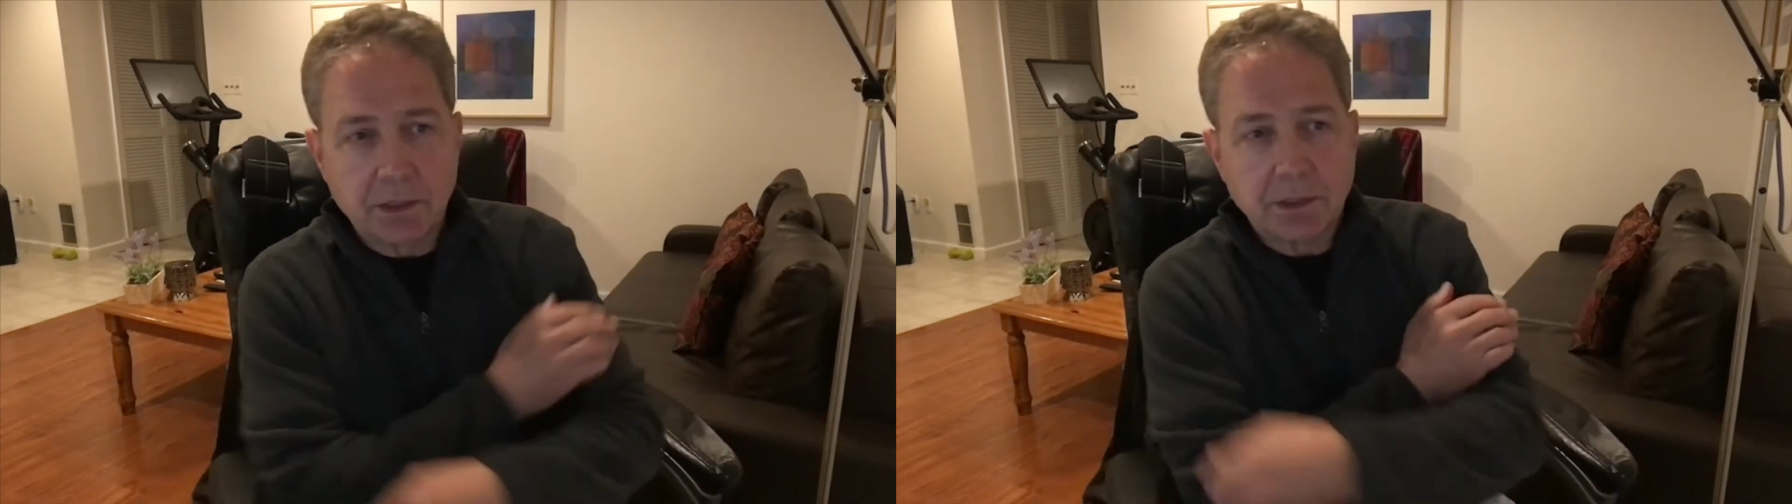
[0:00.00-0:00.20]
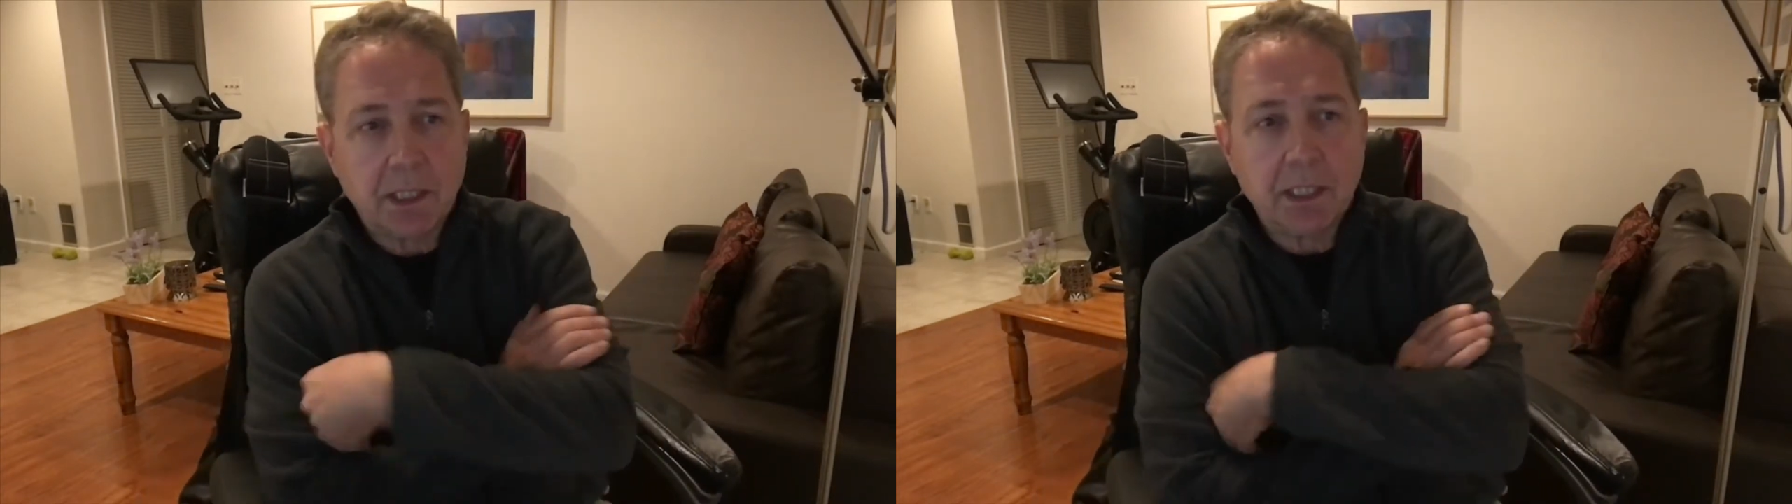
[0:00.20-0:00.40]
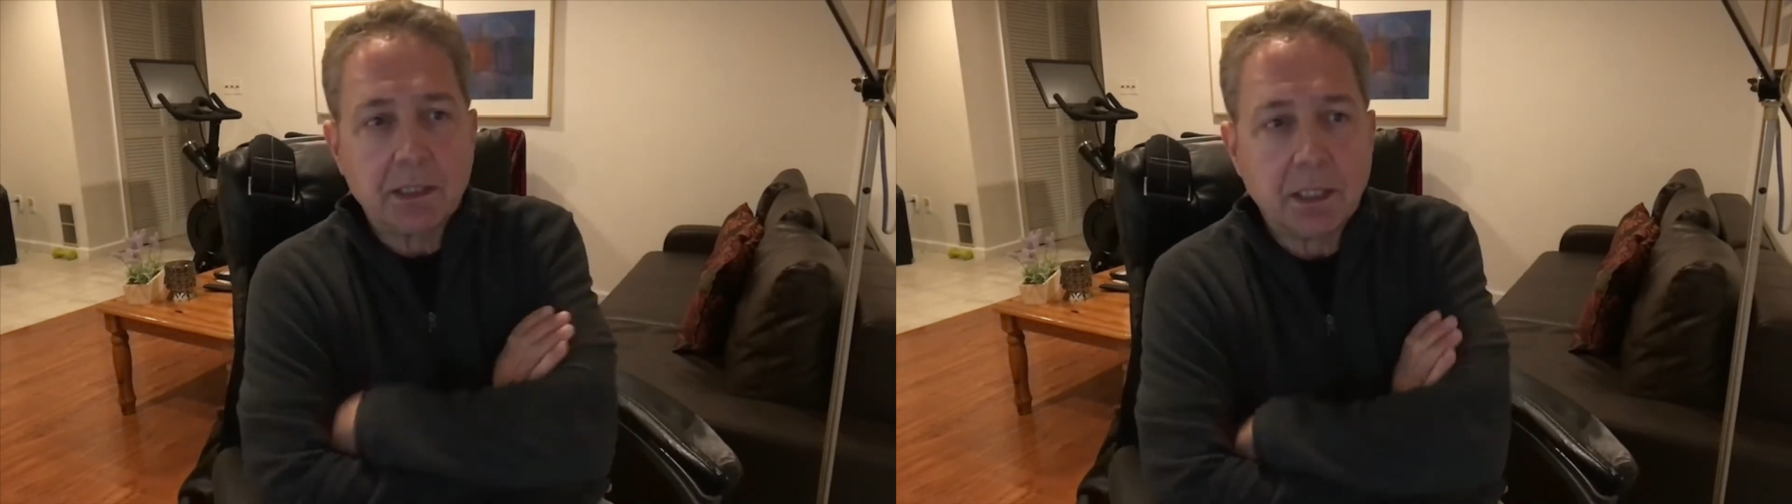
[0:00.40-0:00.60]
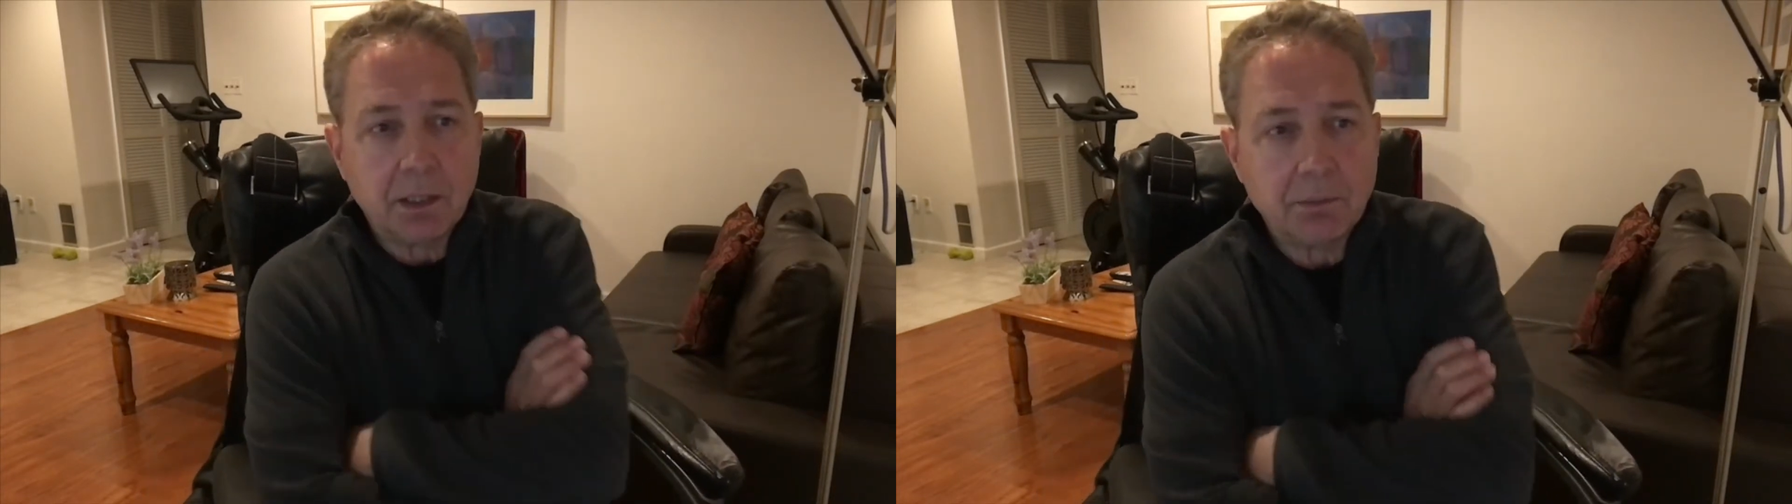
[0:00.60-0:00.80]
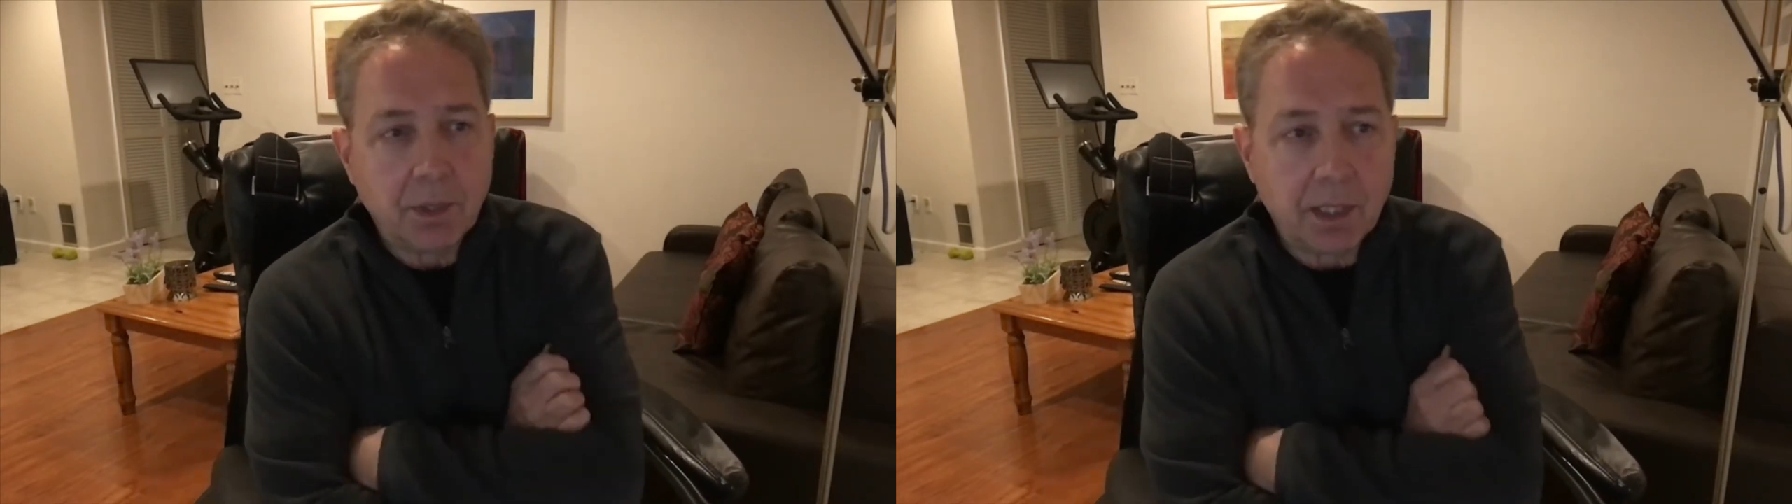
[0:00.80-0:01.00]
that
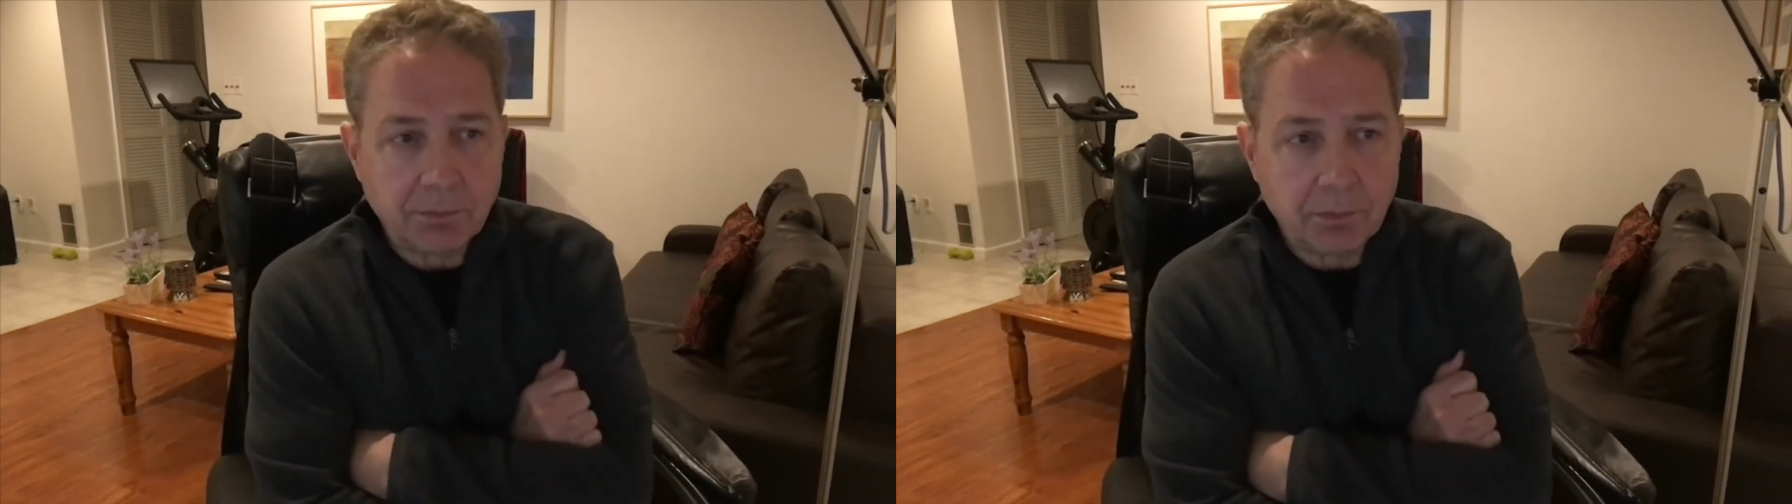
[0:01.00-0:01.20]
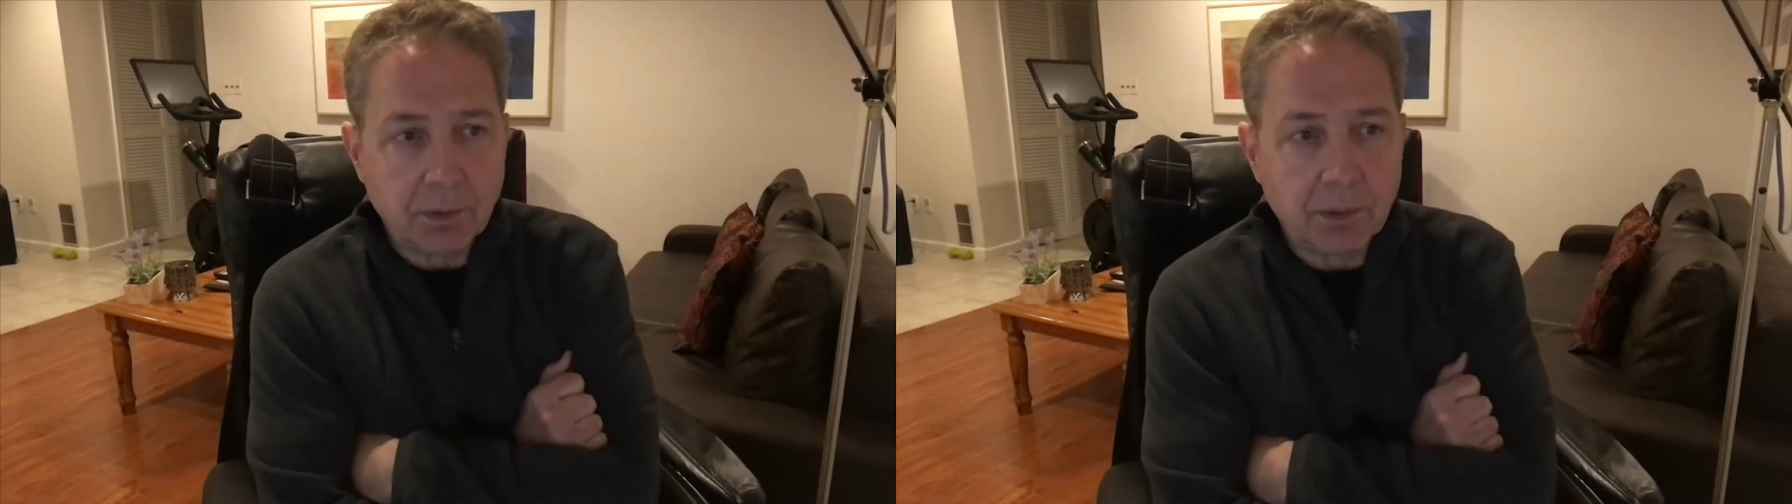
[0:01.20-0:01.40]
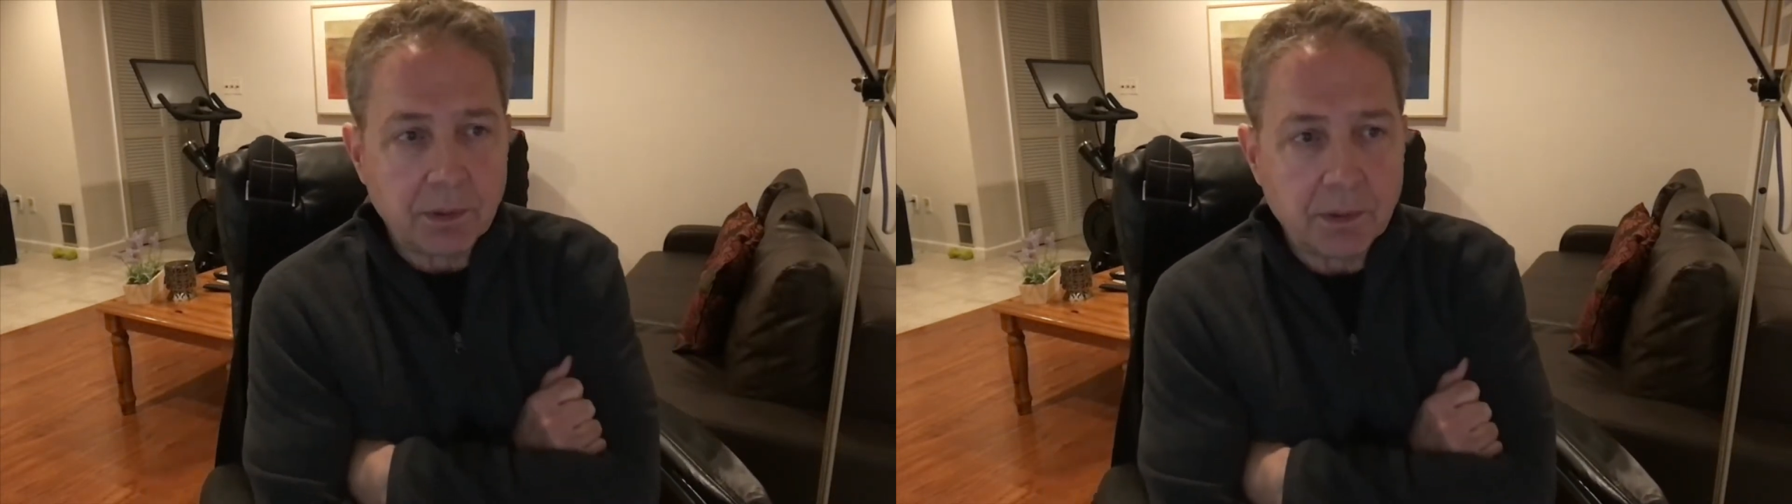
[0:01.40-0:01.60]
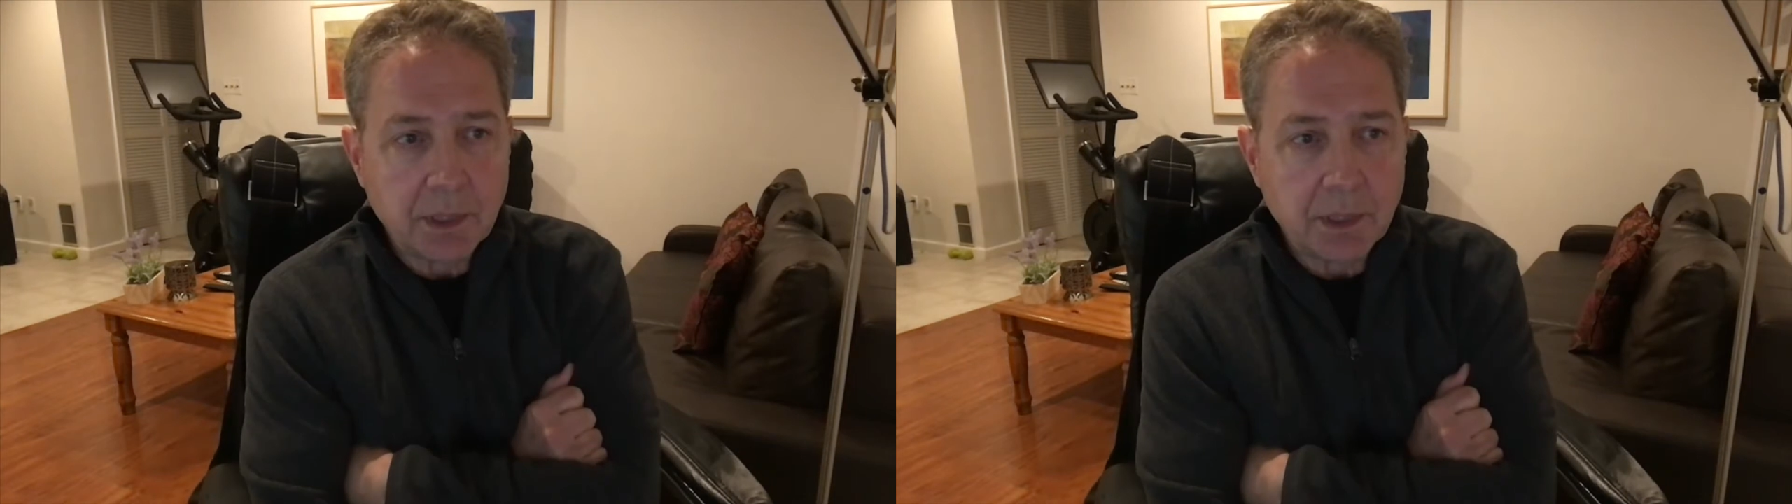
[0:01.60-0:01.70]
I've learned,